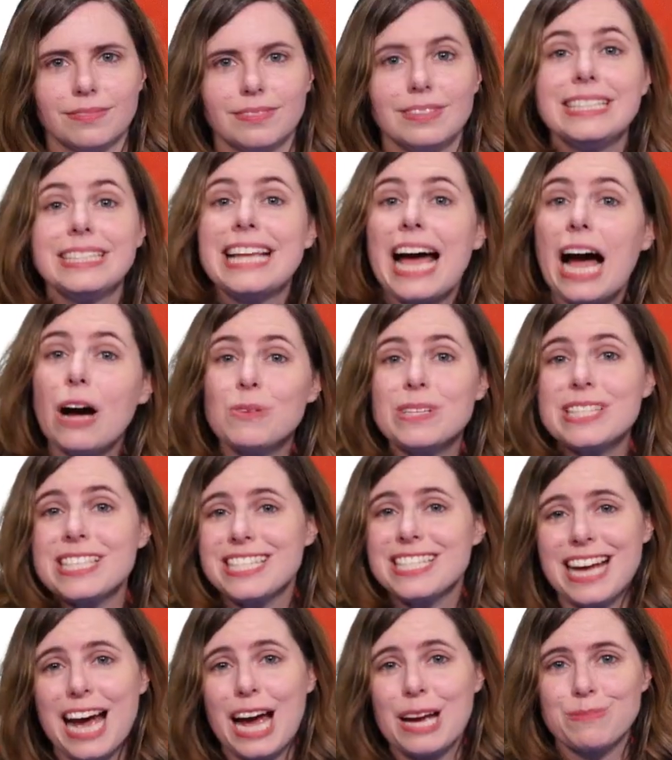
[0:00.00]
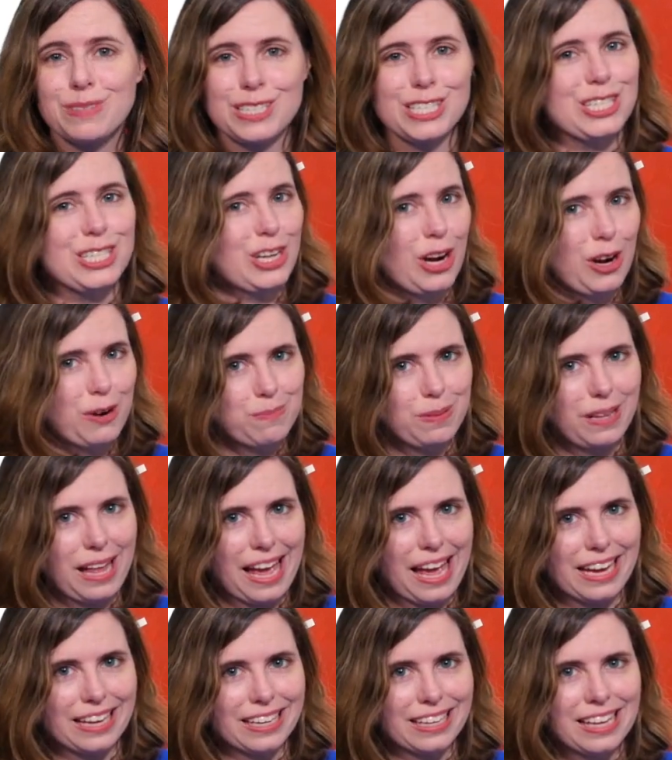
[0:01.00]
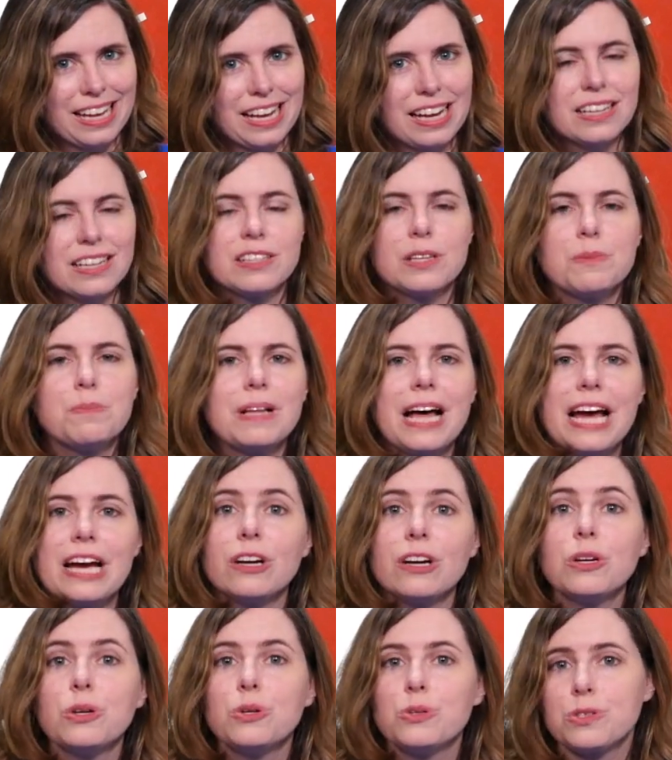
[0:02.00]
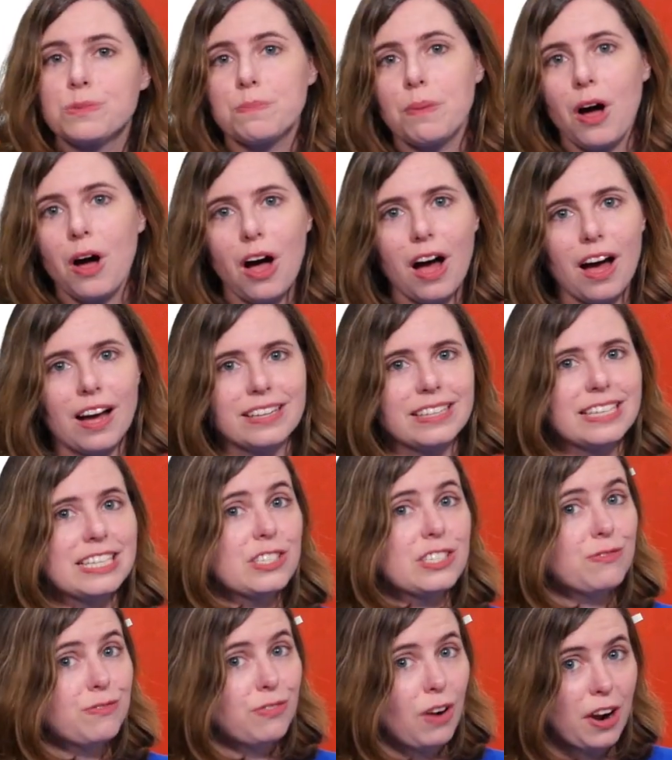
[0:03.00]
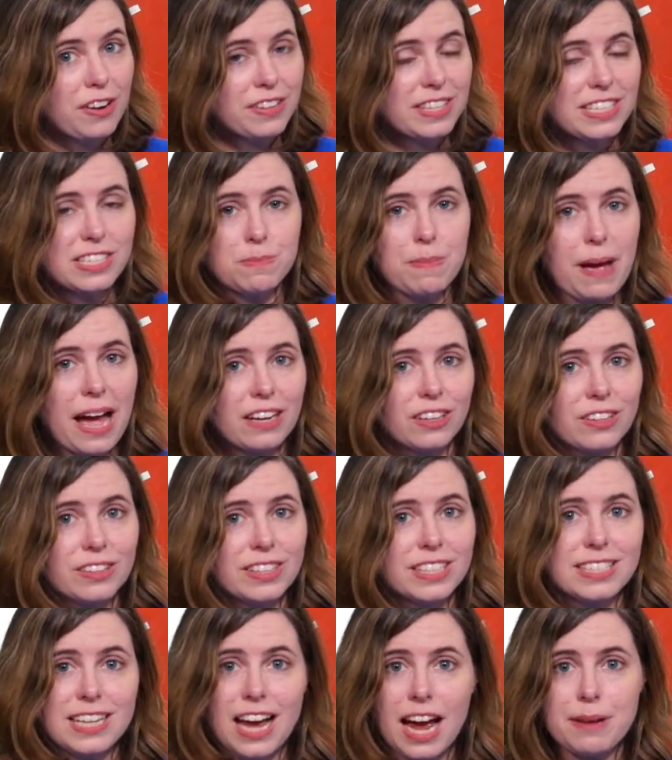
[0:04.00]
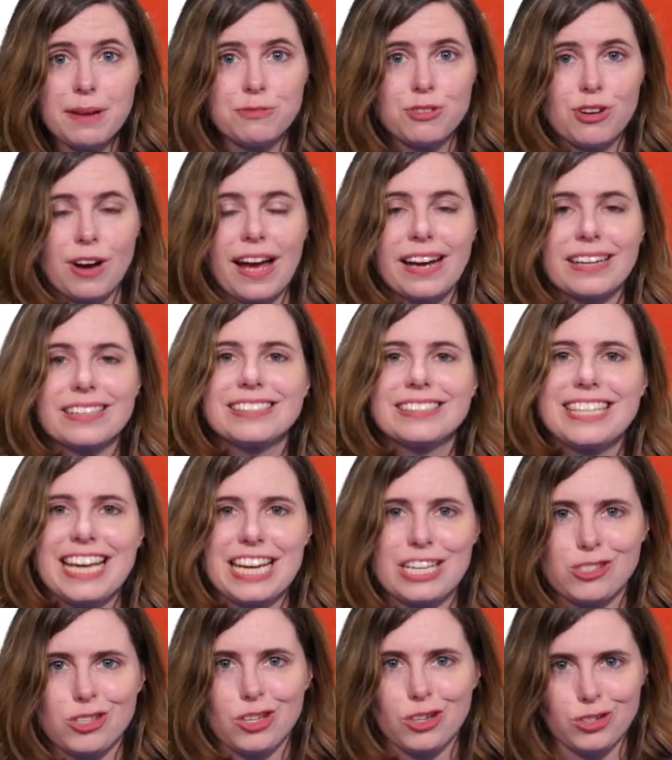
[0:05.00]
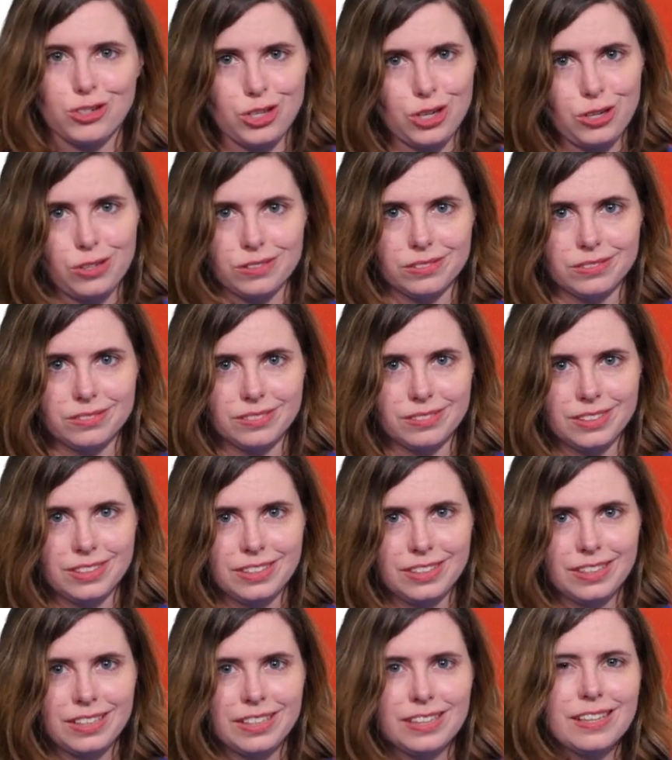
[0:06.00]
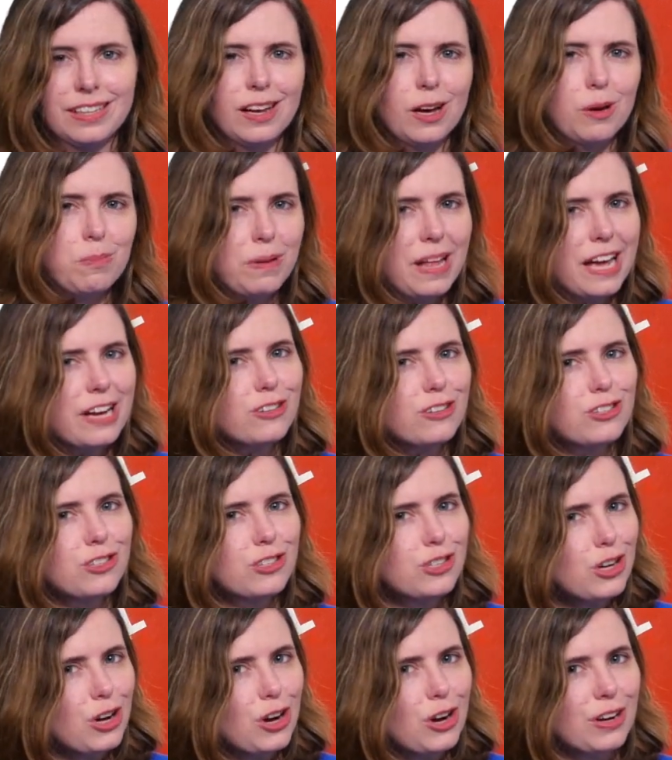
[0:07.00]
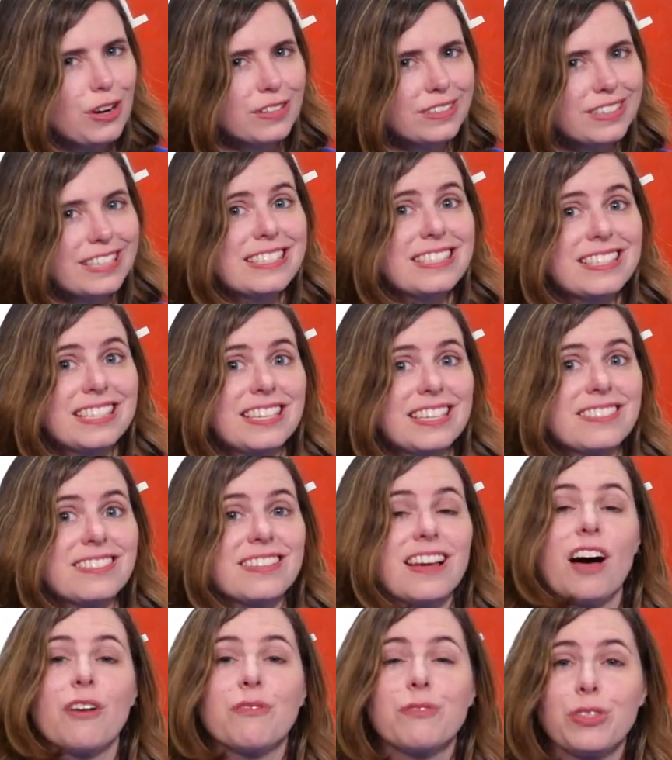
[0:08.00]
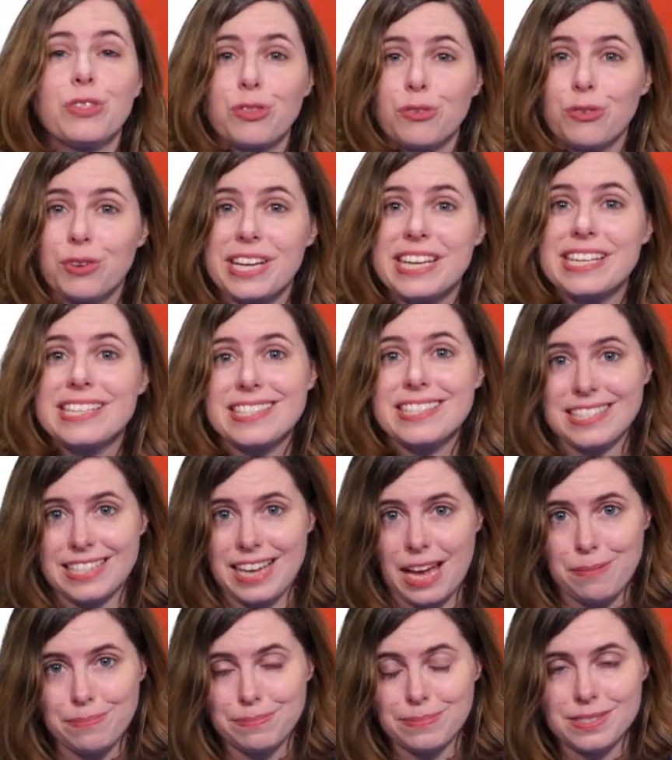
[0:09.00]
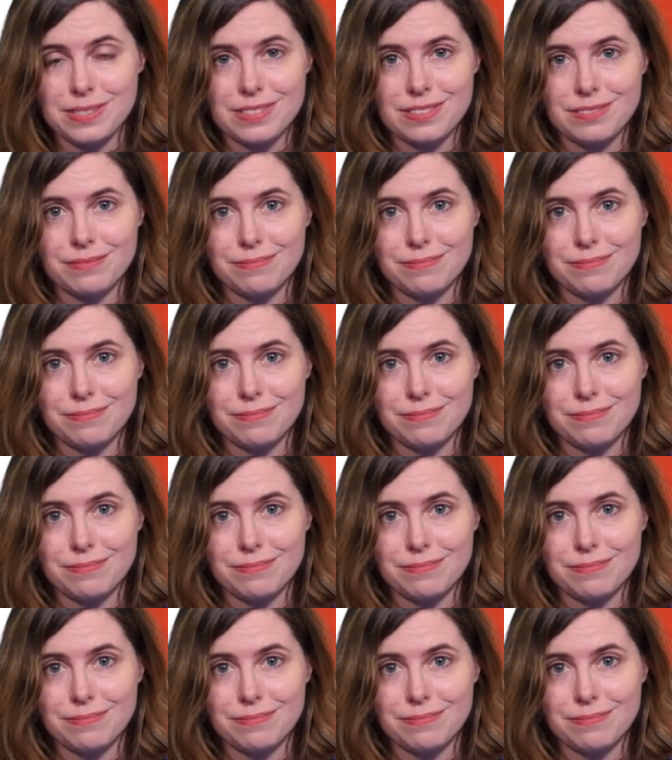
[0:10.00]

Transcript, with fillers: Now it's time to start playing. The player whose pawn is farthest back on the time track takes their turn. A player's turn consists of three steps.